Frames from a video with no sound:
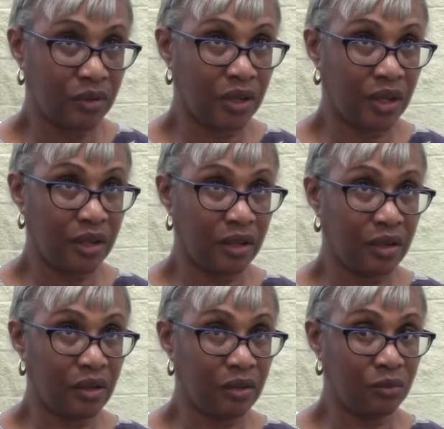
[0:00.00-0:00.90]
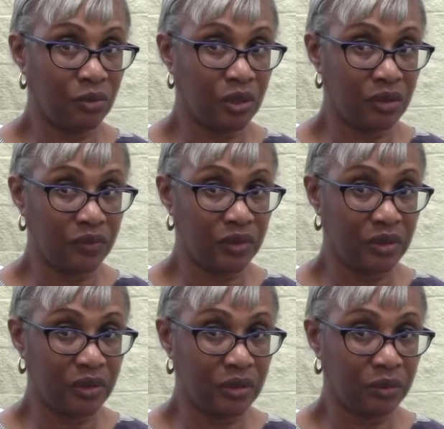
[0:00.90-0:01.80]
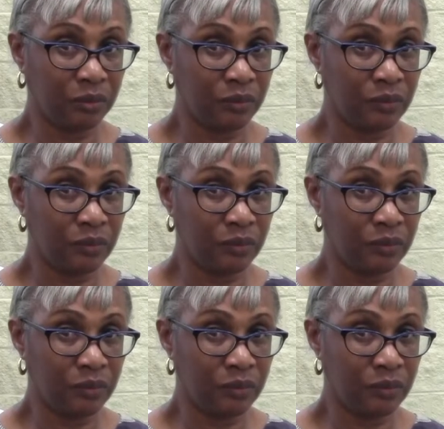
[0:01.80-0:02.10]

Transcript: Okay, on one of the